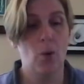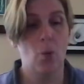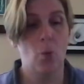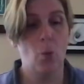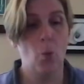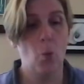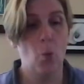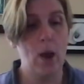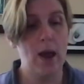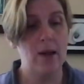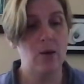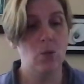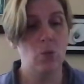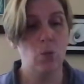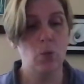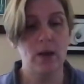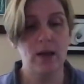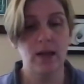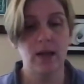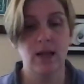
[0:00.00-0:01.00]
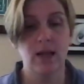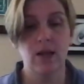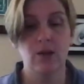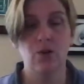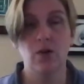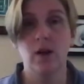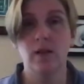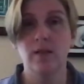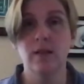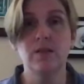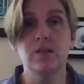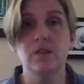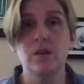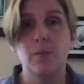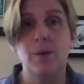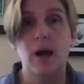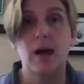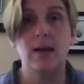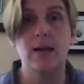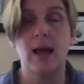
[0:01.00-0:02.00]
When we listen to
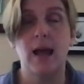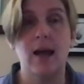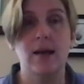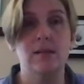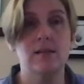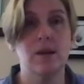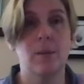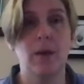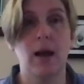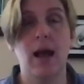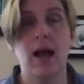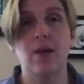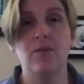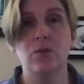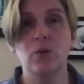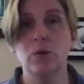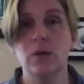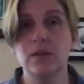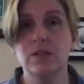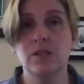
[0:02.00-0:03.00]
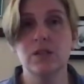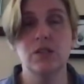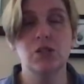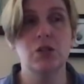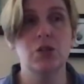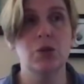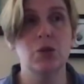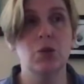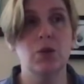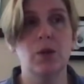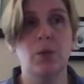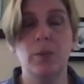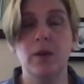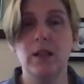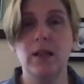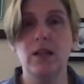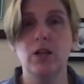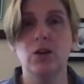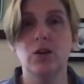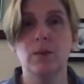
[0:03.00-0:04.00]
podcasts, I'm going to have you listen to, you'll
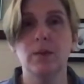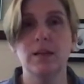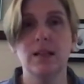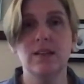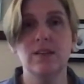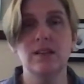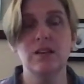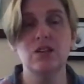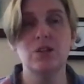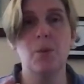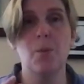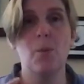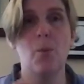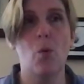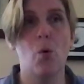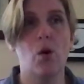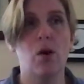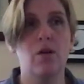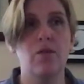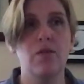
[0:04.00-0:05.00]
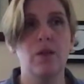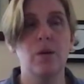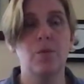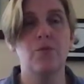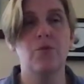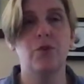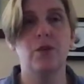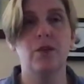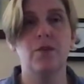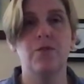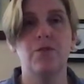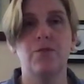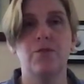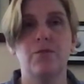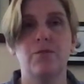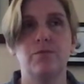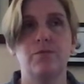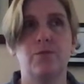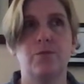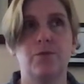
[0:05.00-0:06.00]
be listening to more of them for the
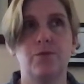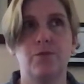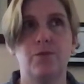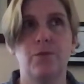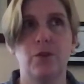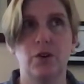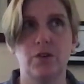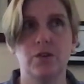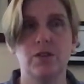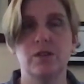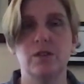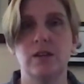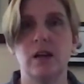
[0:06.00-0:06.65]
first